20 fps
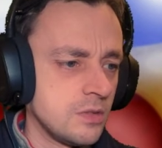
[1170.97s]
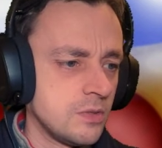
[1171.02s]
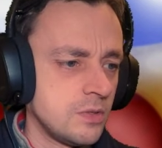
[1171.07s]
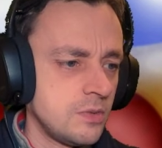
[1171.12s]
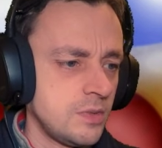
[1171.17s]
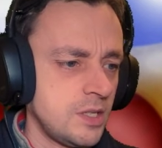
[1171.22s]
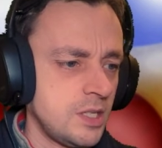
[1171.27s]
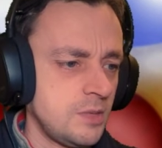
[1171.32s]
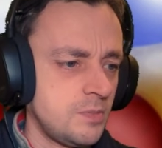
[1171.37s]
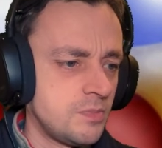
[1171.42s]
What do
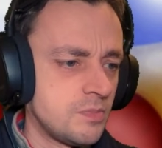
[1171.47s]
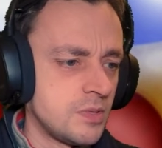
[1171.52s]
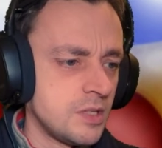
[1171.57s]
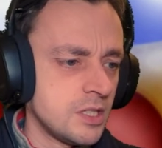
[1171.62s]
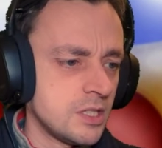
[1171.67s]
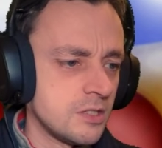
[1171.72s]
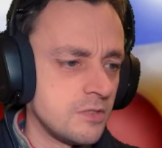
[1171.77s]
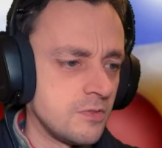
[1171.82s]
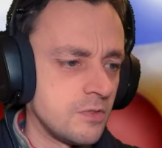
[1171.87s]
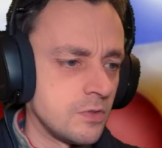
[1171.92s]
we need
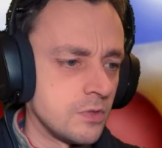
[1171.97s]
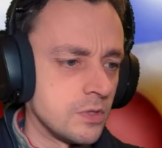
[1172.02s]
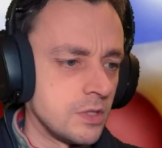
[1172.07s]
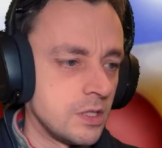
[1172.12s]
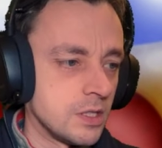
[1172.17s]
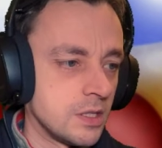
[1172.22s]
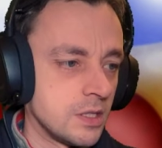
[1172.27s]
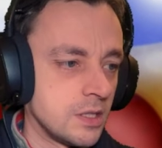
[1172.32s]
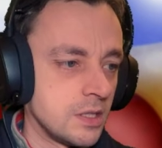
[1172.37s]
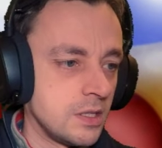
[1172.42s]
bricks for?
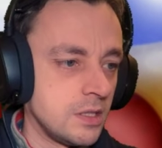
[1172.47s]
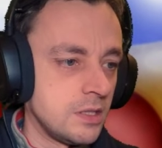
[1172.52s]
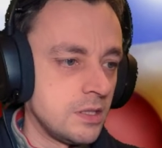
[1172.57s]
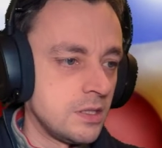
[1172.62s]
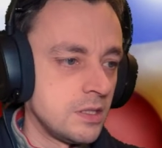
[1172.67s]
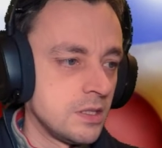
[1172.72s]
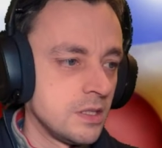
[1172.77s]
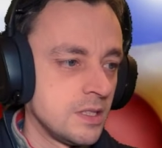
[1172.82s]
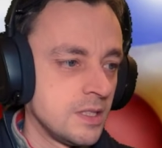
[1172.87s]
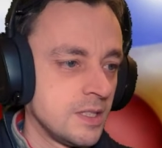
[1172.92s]
Dyes.